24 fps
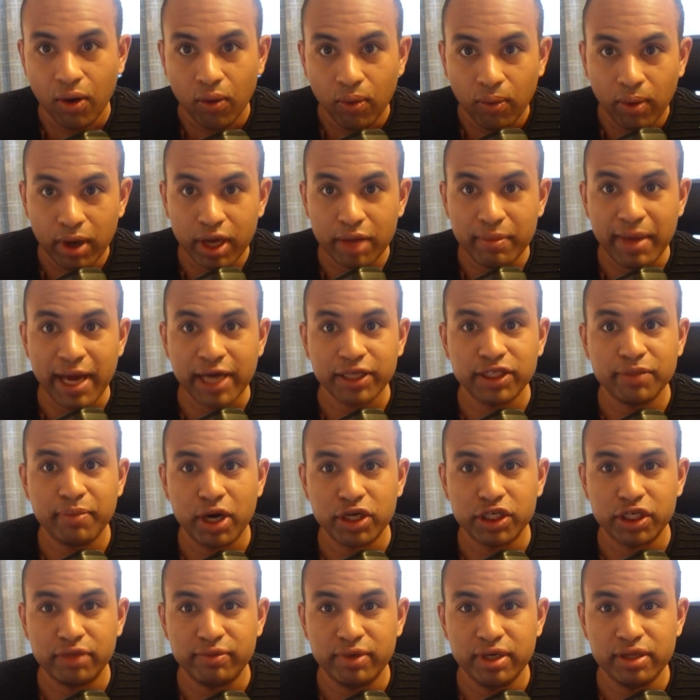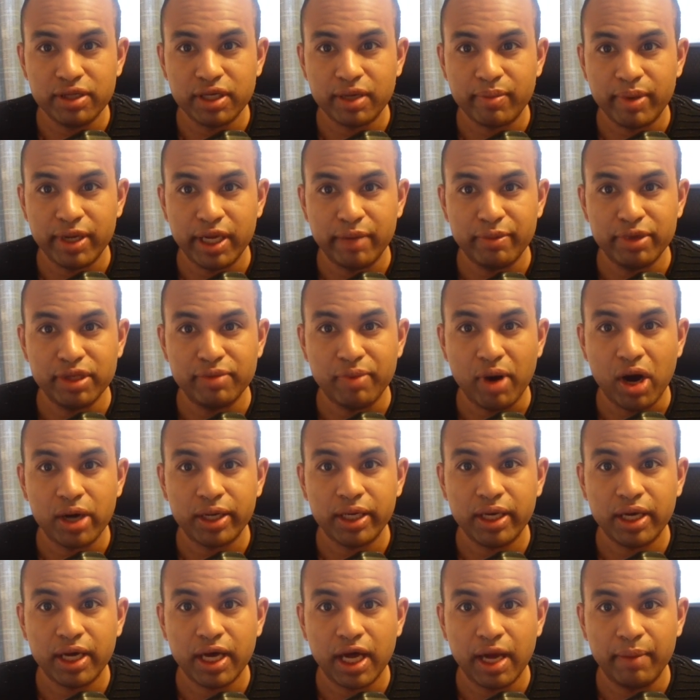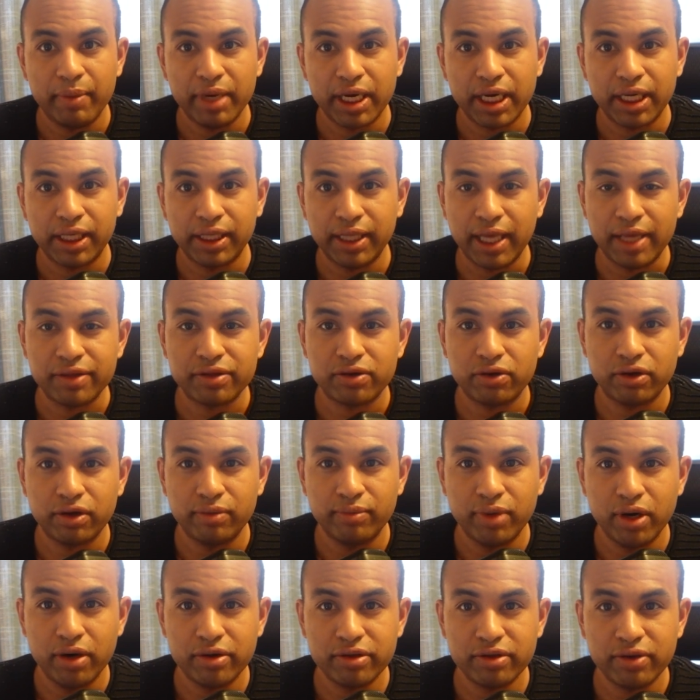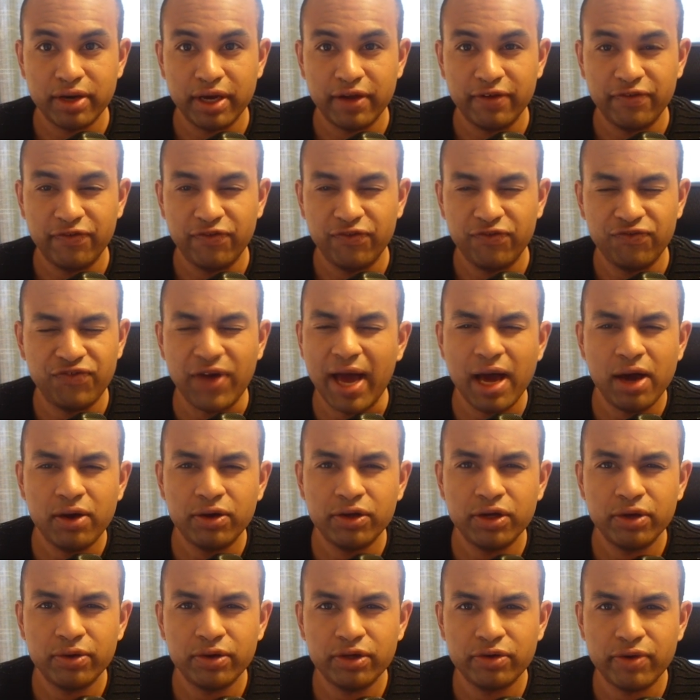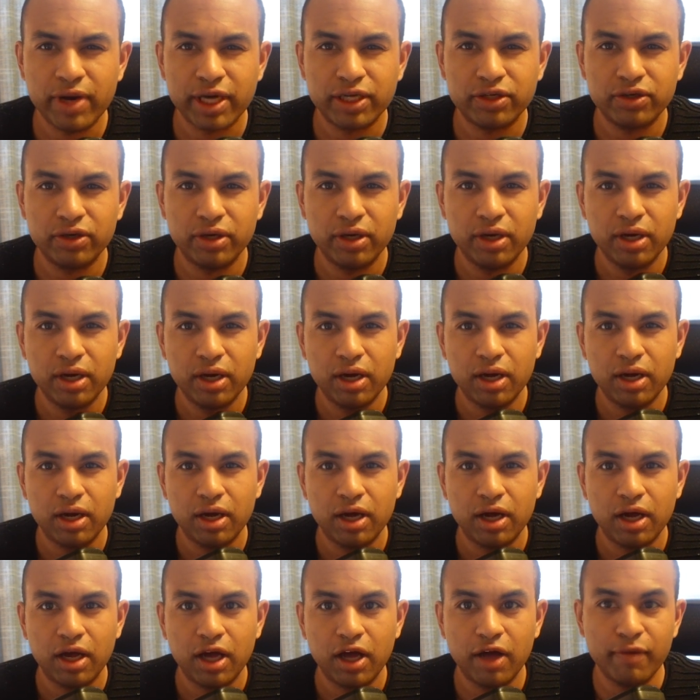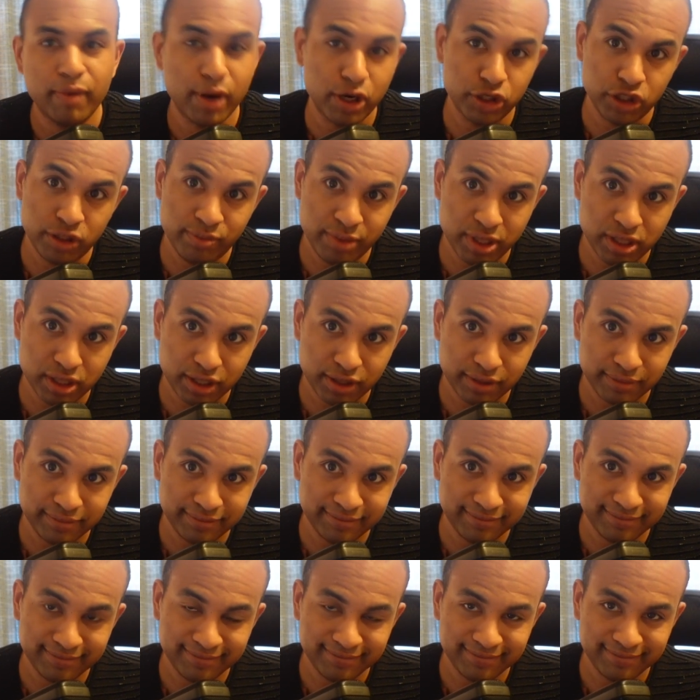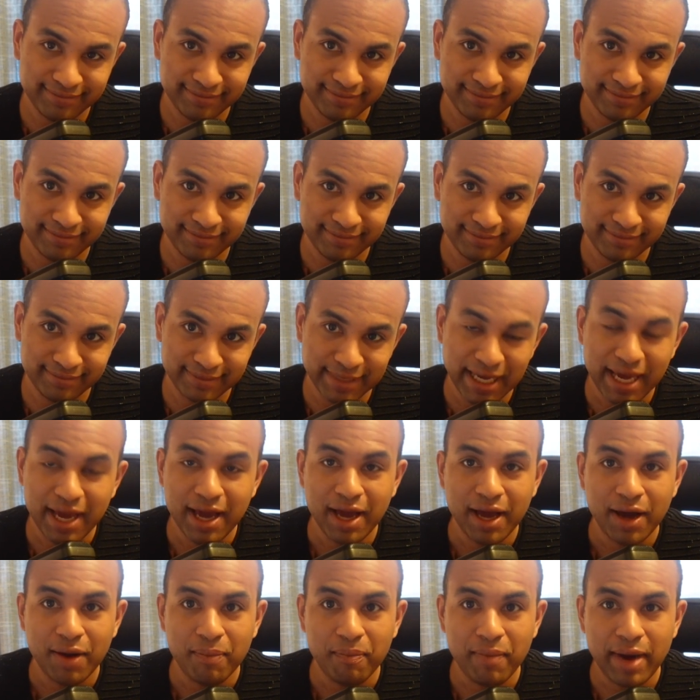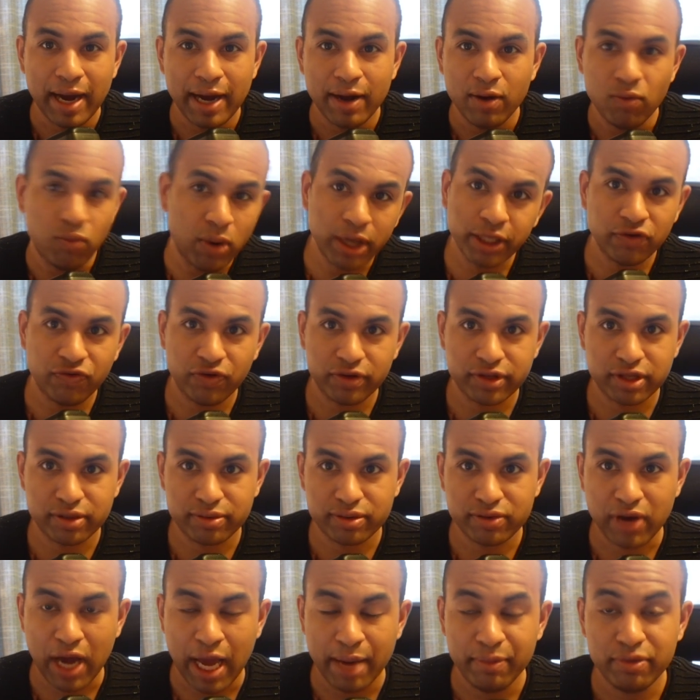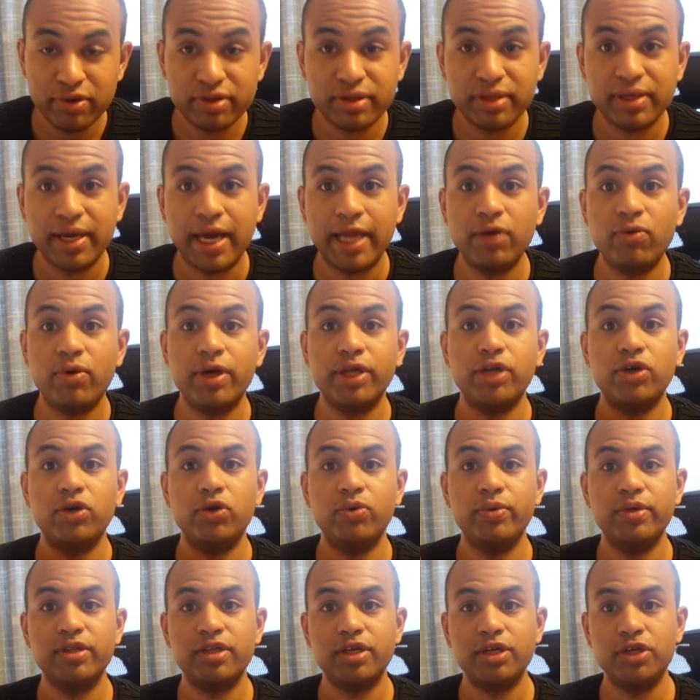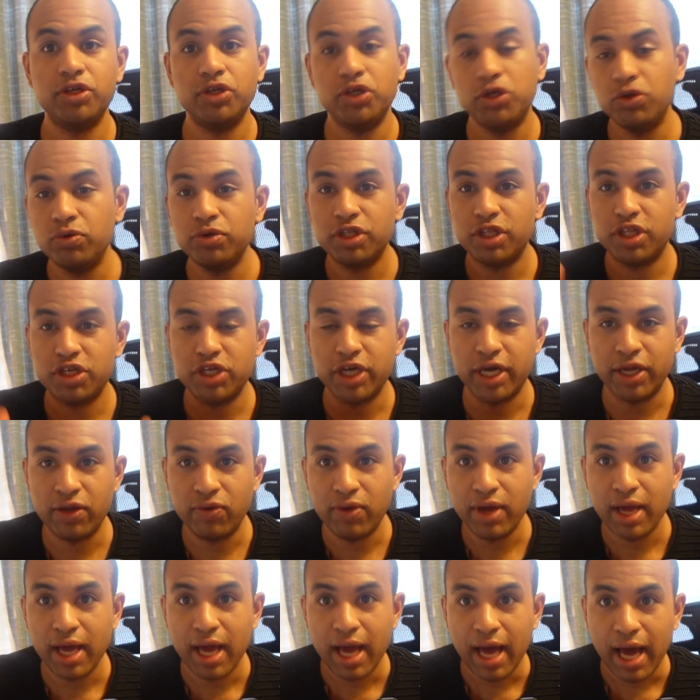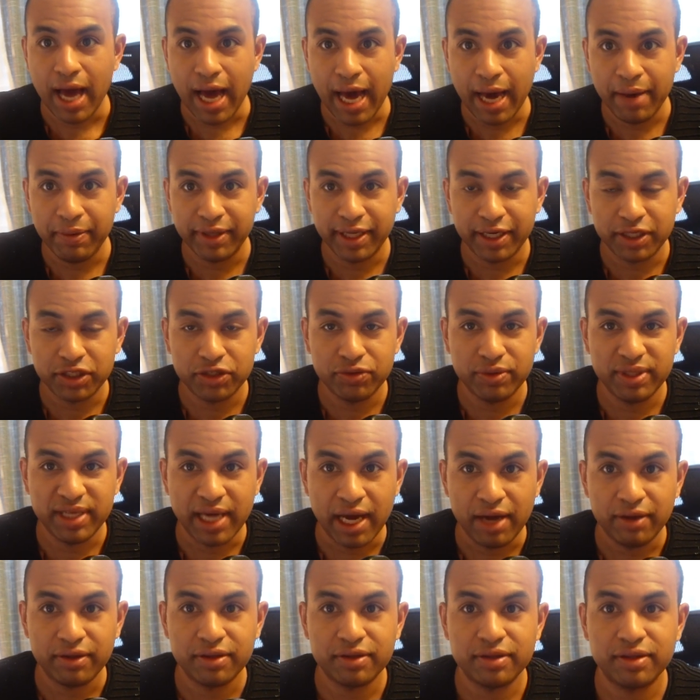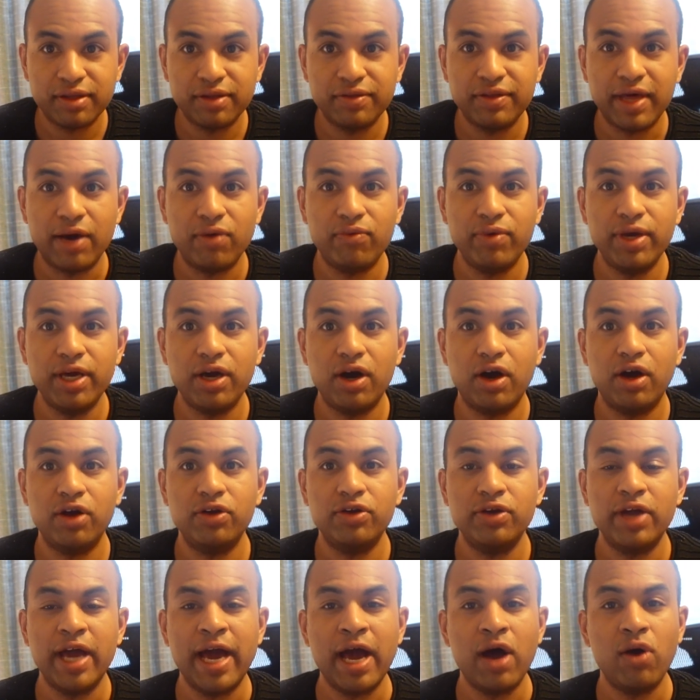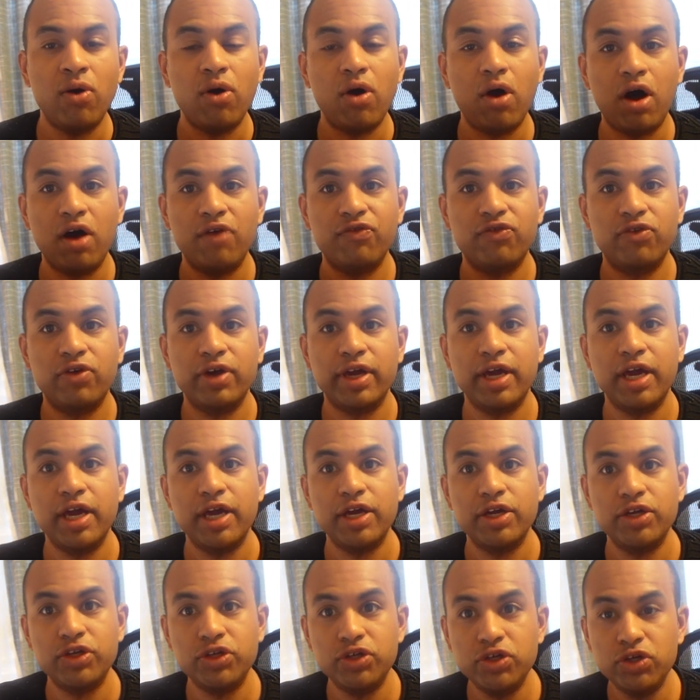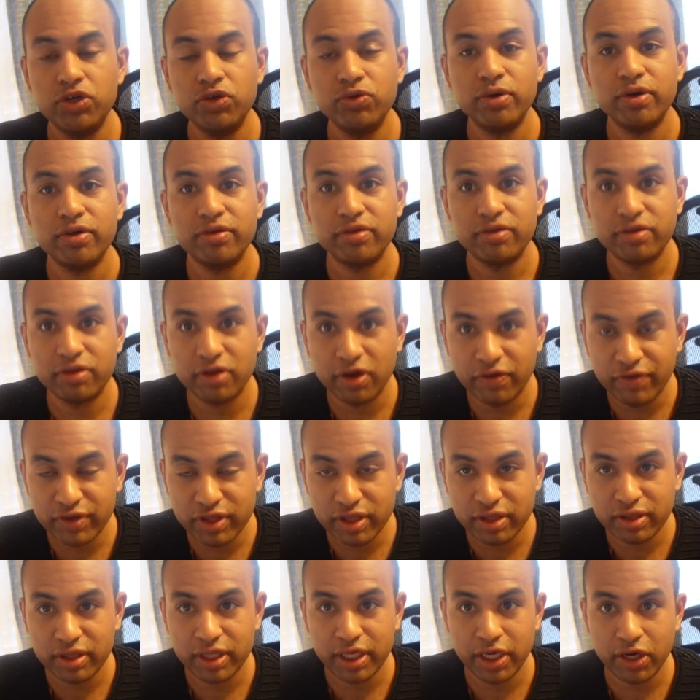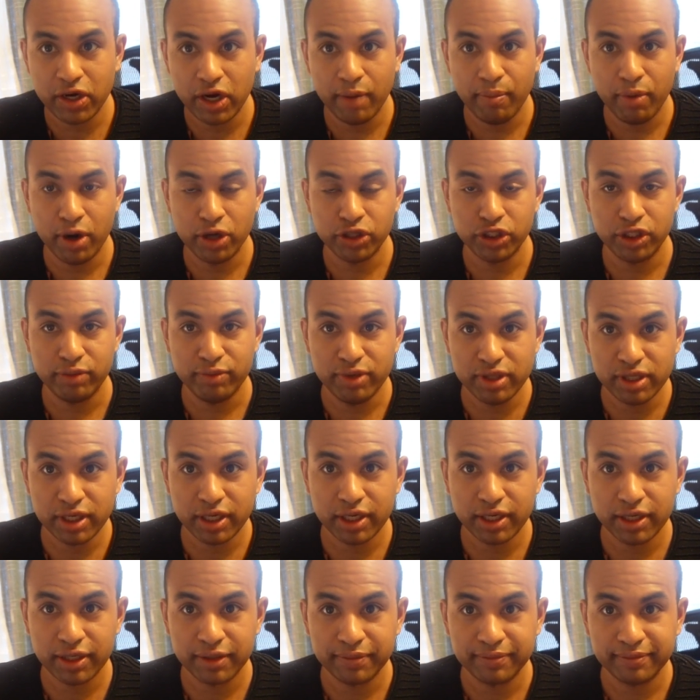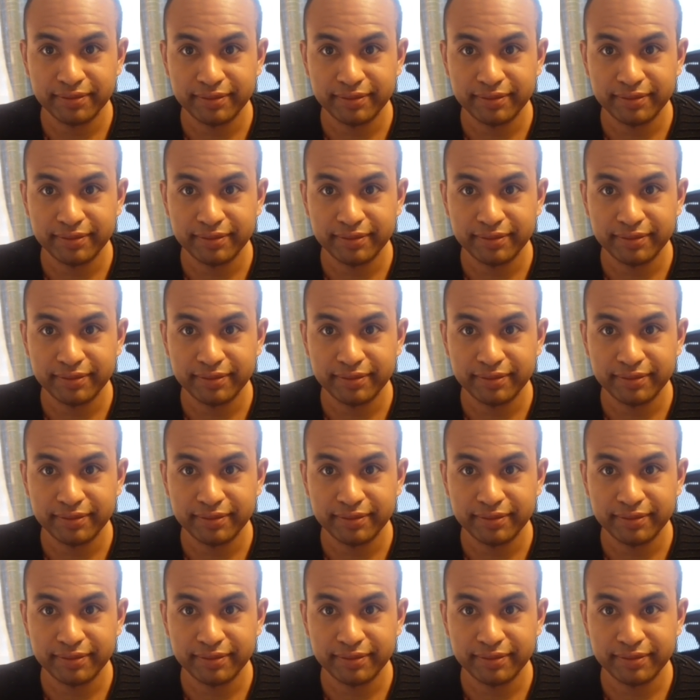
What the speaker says: Welcome back to Barneyjmusic. My name is Barney. I'm a classical composer and founder and director of Barneyjmusic. My wonderful subscribers and anyone who is new to the channel, I would like to announce that we are now offering new services here at Barneyjmusic.